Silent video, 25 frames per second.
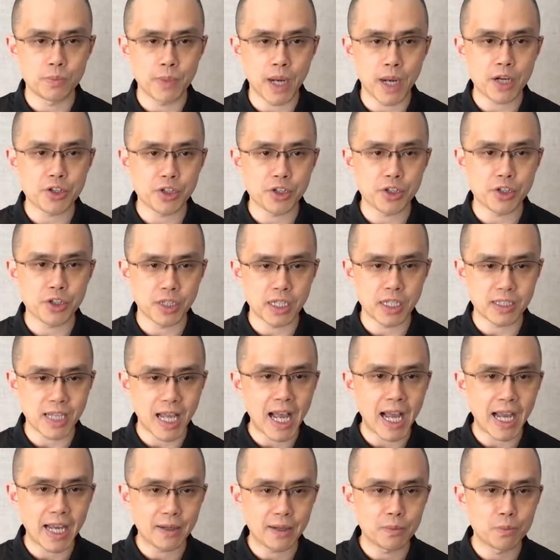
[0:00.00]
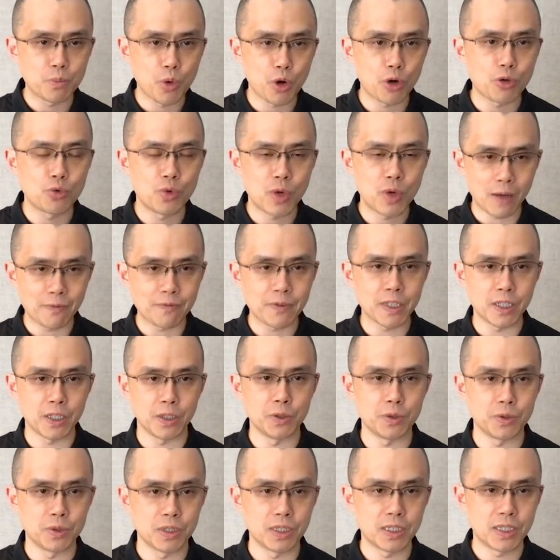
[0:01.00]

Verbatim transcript: make sure there's more revenue,